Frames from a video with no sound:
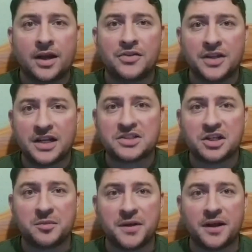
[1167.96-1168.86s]
I think that's
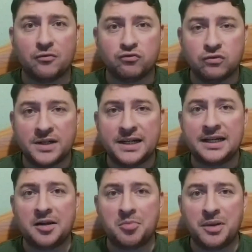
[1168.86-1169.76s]
going to be a
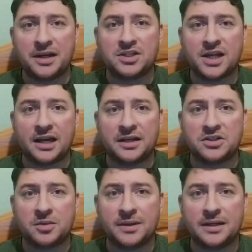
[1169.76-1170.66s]
really big challenge.
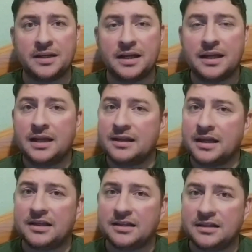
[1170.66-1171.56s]
I mean,
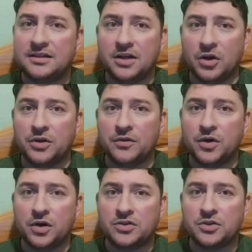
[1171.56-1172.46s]
that, you know, you've
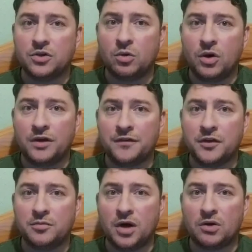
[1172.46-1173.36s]
got to do quite a few
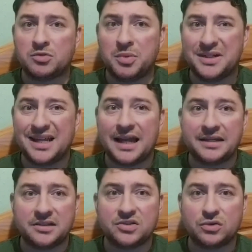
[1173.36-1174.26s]
miles per day
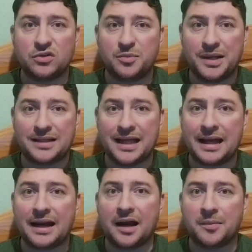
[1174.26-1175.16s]
to sort of pick that
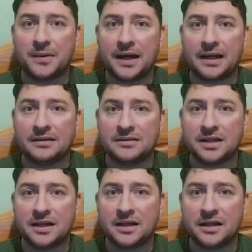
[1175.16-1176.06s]
up, and
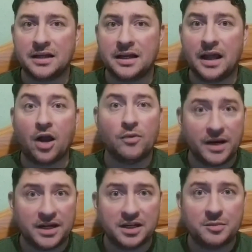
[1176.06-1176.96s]
I
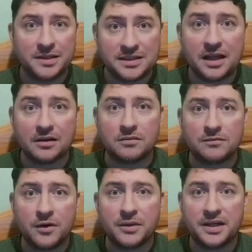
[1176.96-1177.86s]
reckon it can be done
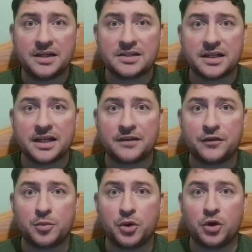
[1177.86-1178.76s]
very easily if
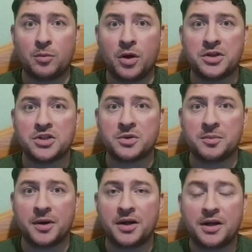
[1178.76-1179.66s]
you put your mind to it.
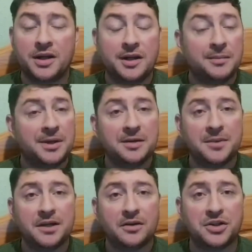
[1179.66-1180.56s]
But being a
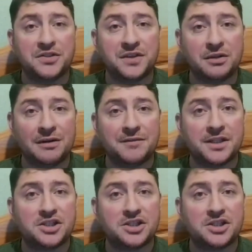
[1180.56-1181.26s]
big guy, do you think you're up for the